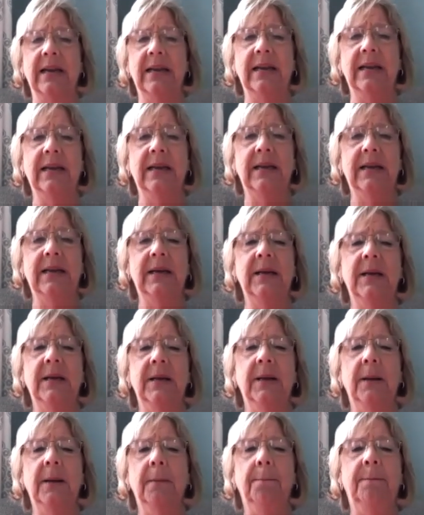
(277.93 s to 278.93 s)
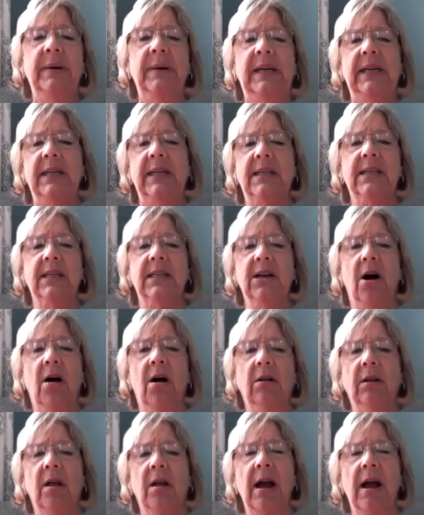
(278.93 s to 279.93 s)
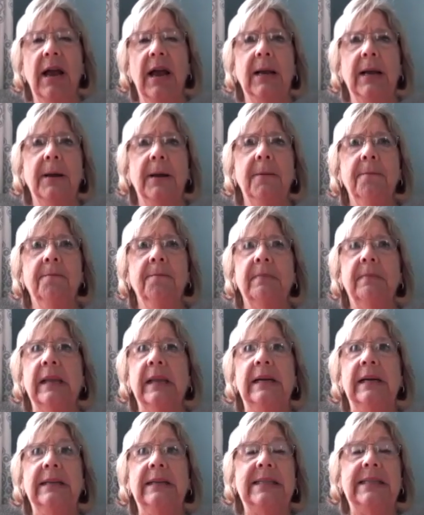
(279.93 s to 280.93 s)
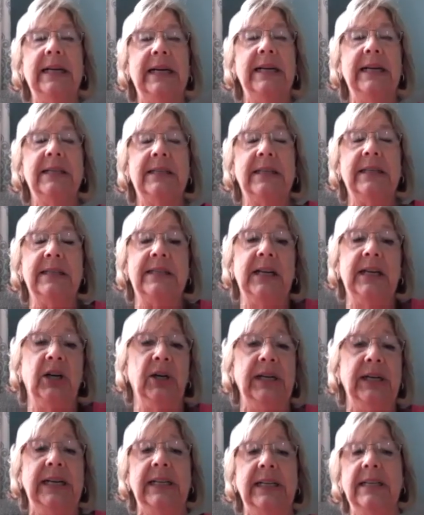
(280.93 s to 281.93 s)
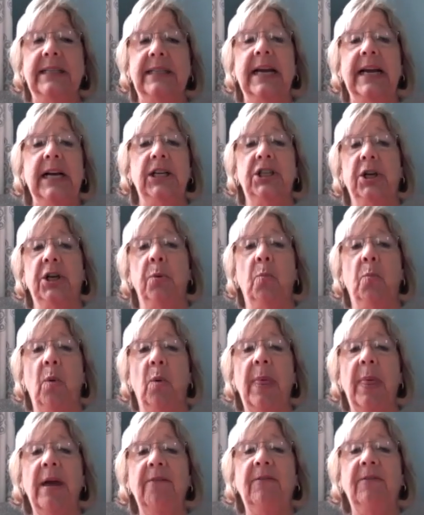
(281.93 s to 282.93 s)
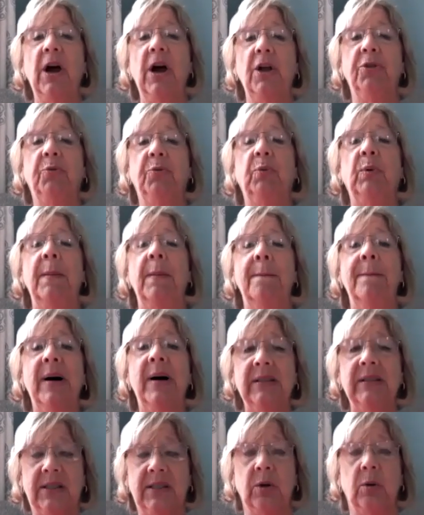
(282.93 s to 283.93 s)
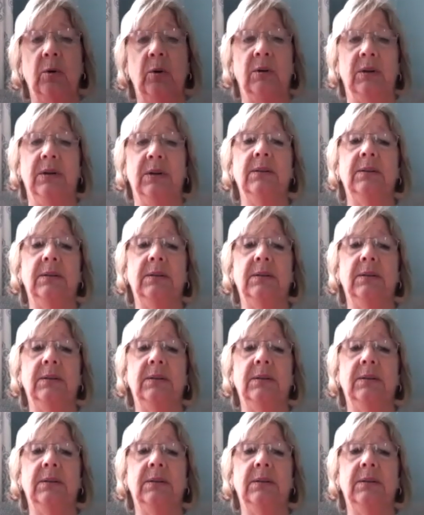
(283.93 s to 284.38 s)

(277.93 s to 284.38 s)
Mm-hmm. But it's not like, say, a cesarean section where they've cut through muscle.